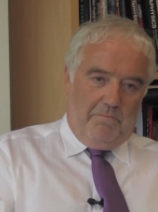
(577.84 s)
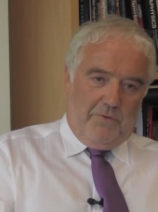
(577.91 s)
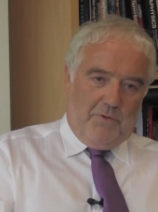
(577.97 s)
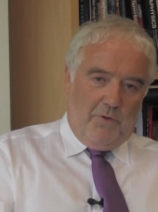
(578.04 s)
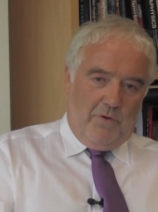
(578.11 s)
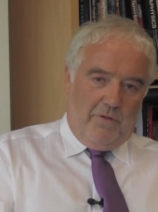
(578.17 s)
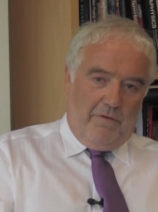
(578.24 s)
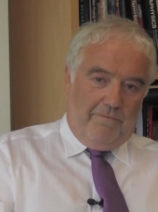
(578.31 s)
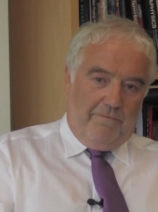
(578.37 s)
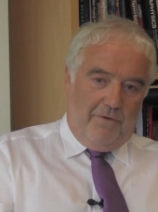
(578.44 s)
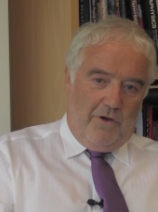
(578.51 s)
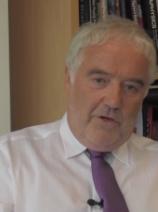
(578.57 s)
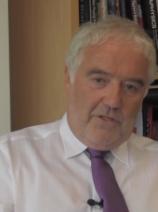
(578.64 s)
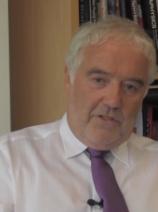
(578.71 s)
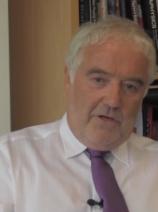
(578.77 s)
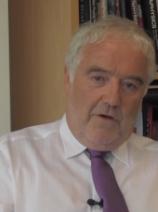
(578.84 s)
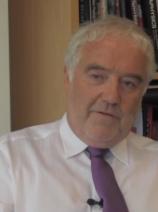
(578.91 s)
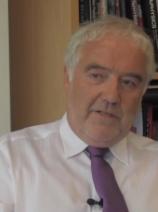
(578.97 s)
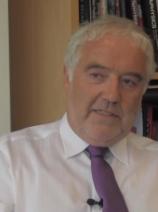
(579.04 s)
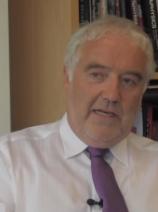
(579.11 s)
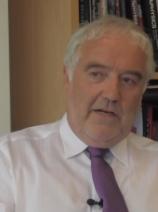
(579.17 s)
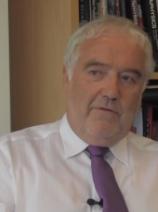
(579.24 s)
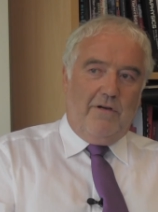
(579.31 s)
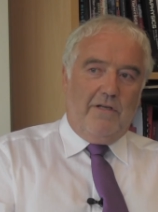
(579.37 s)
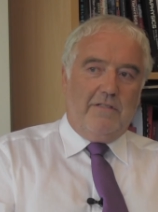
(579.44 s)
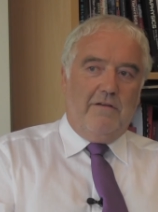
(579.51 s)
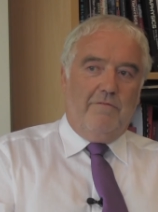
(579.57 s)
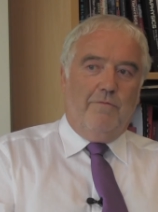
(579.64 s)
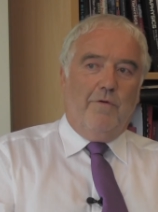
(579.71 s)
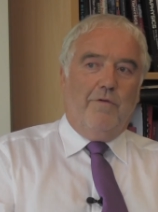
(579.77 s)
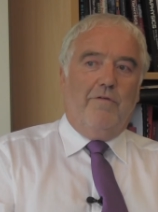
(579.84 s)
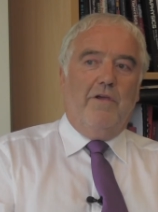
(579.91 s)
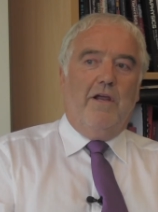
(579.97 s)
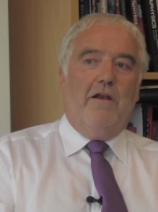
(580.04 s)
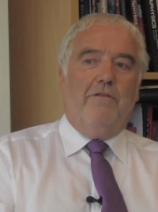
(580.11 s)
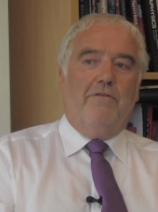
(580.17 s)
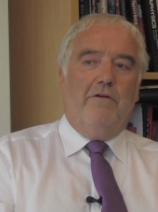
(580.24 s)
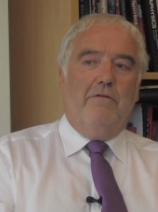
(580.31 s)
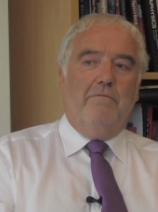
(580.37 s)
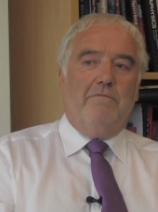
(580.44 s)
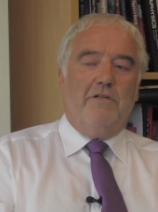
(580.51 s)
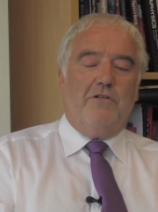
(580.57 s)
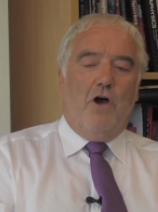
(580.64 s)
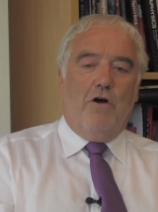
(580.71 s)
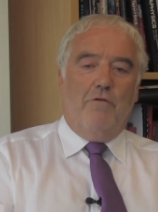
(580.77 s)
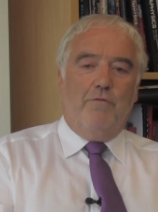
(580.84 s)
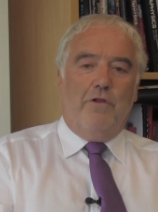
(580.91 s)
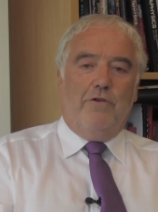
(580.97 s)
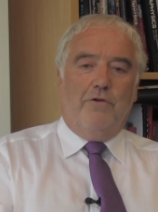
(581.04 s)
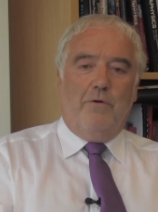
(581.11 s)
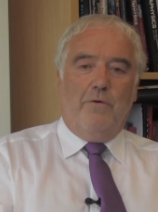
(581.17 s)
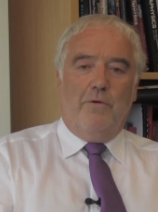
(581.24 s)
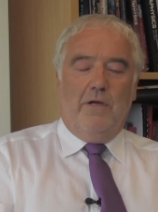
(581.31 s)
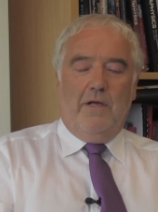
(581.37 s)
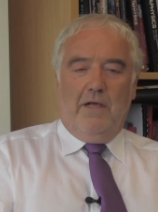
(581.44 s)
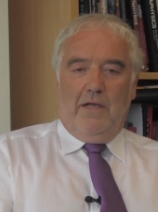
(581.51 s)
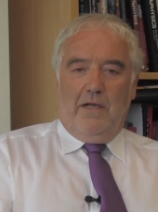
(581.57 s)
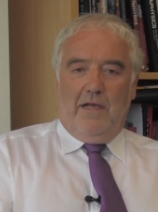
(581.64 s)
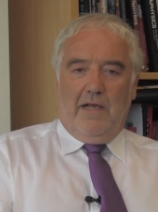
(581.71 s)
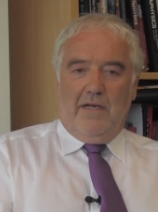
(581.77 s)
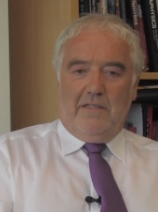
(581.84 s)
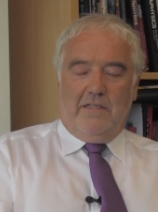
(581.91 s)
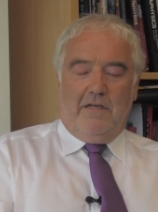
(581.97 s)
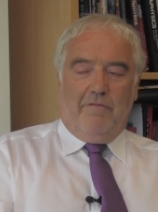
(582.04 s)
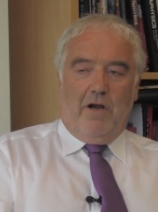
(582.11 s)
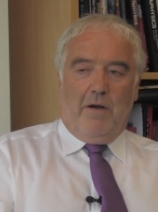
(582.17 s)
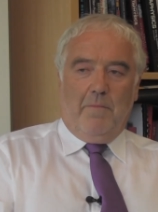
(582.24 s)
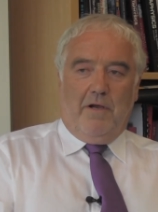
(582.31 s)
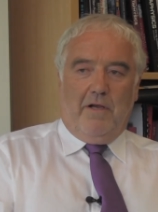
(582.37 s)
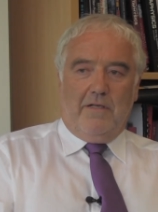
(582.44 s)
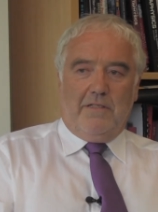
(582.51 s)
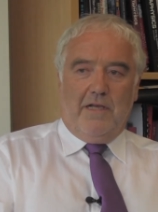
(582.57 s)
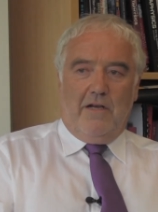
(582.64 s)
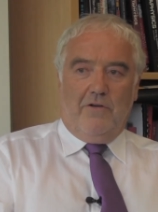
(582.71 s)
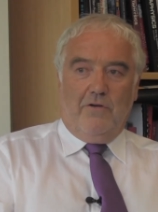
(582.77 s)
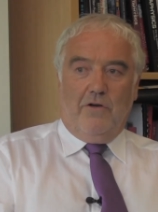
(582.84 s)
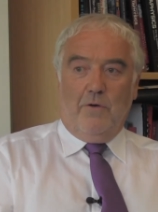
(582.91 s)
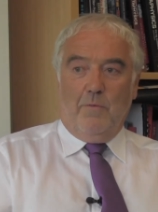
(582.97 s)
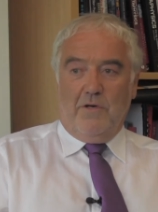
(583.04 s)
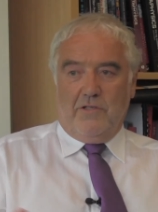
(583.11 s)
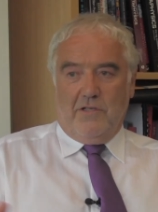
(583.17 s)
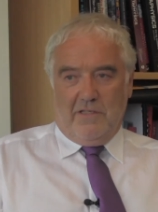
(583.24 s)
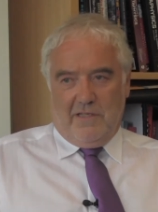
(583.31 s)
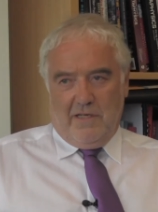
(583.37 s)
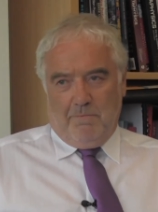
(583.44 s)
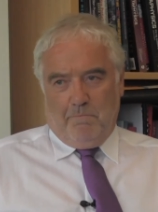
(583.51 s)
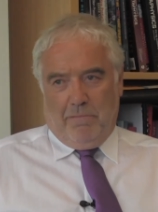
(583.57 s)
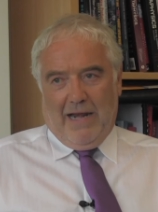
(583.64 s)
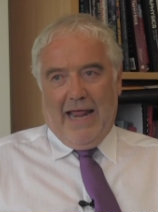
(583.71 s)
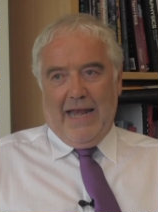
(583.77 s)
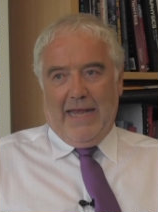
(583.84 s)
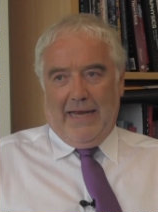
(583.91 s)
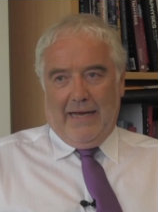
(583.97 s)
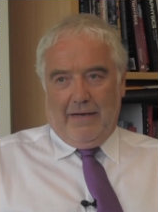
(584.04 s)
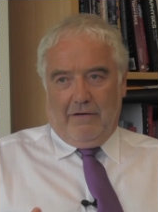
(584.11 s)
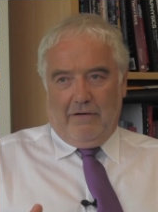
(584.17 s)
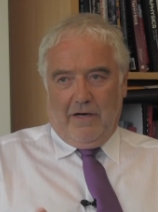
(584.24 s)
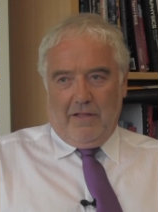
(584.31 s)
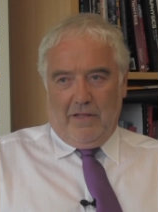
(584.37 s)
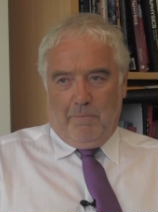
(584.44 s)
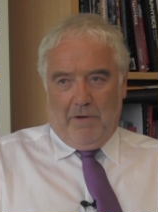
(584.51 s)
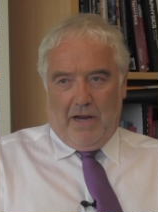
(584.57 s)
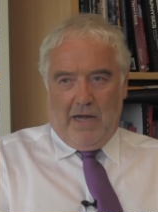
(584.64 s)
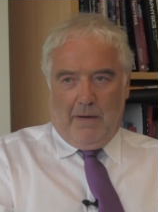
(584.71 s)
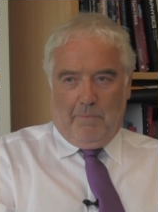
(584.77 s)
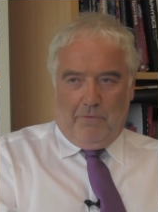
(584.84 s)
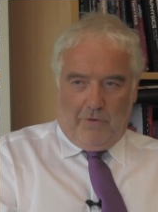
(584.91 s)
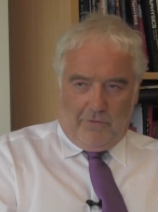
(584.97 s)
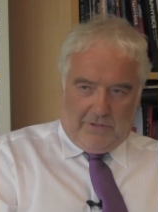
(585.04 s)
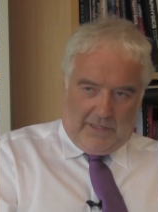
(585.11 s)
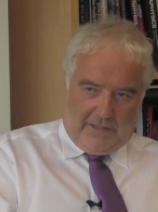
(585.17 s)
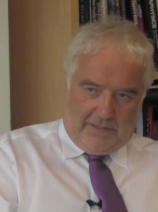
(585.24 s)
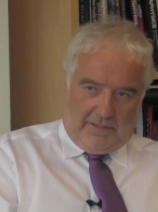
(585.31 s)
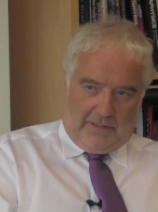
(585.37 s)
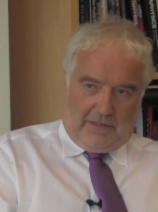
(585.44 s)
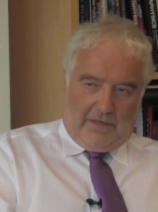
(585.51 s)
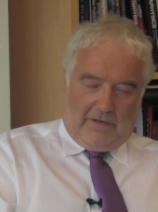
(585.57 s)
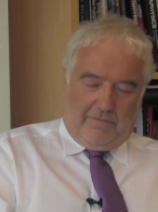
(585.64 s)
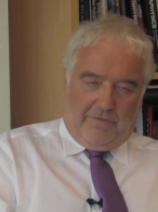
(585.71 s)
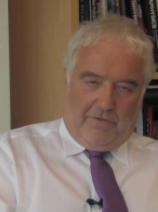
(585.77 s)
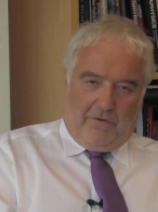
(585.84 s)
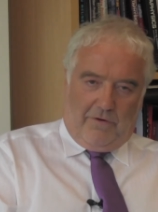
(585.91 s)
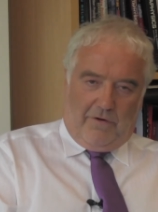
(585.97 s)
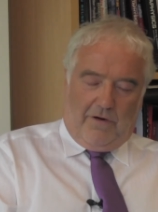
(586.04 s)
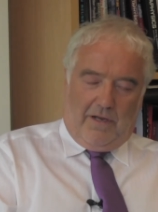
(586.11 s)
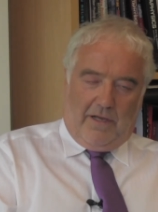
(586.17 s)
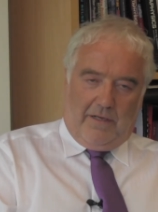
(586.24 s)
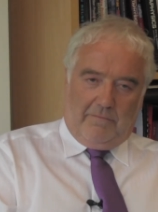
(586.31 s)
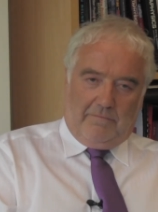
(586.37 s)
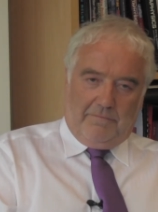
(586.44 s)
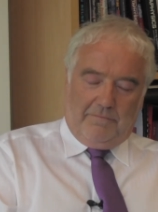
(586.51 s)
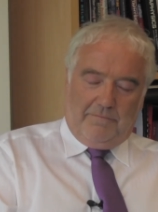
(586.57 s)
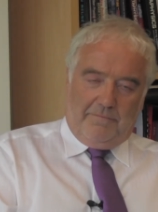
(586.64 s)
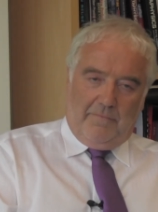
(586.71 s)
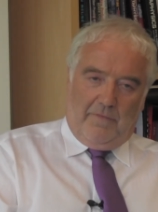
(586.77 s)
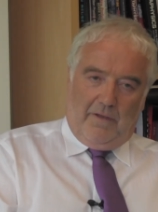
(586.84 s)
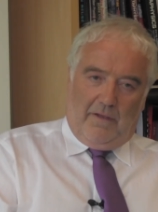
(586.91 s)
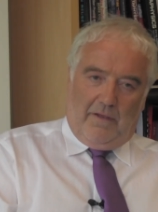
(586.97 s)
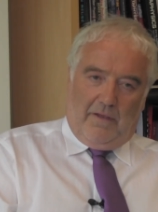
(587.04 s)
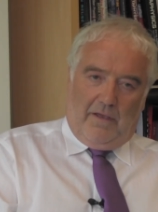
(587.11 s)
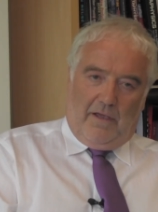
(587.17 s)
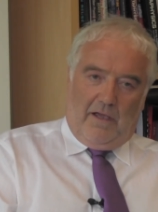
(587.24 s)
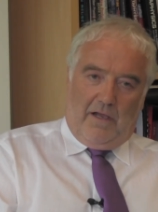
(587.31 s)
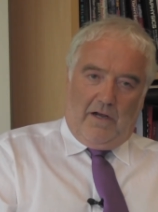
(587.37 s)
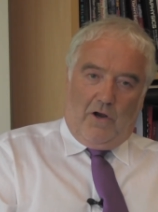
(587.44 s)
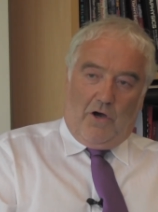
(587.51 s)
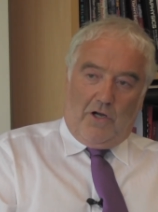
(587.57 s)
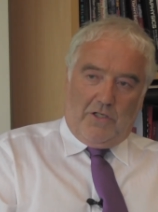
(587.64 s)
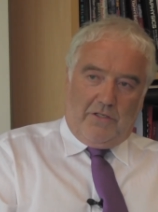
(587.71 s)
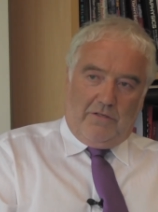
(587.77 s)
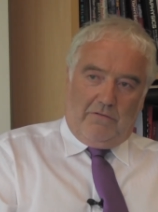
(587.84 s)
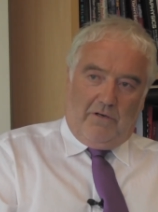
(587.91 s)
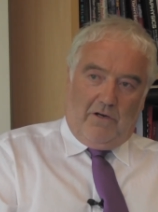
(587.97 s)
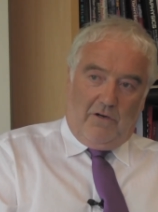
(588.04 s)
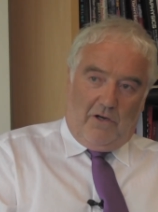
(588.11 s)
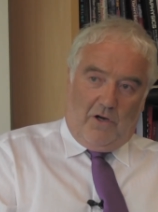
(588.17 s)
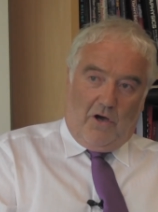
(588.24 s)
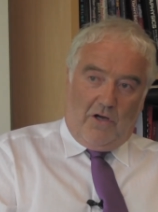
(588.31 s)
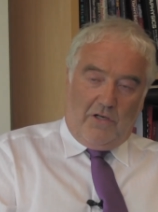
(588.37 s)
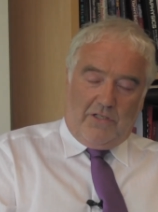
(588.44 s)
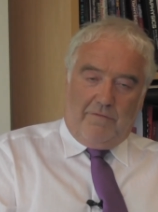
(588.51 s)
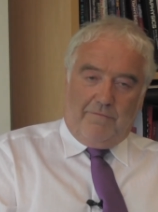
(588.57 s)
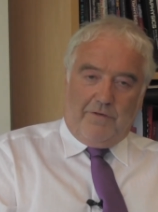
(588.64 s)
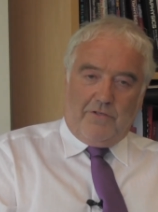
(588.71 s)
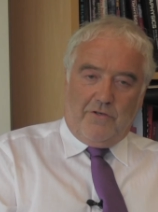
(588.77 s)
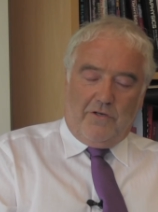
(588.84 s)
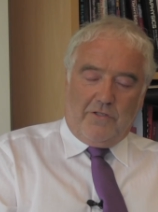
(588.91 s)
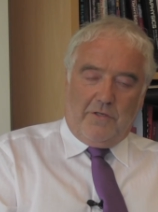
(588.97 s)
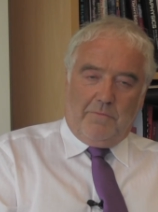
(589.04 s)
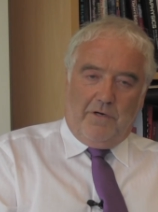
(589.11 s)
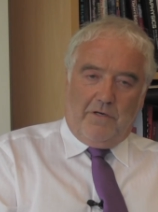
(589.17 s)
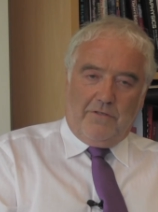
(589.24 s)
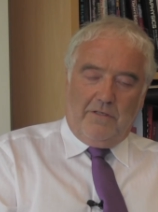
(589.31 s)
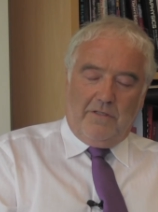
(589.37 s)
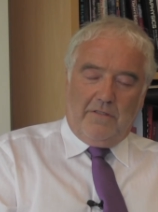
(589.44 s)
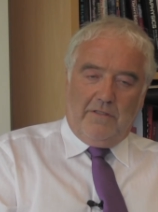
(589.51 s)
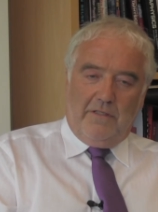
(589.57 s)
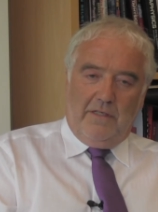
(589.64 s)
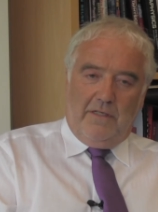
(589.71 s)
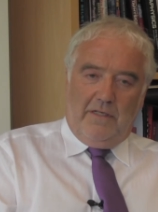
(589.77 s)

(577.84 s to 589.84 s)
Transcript: to the first of a series, if we can get it through. It's halfway through its development consent order, which is the planning, right, the planning process for large infrastructure projects.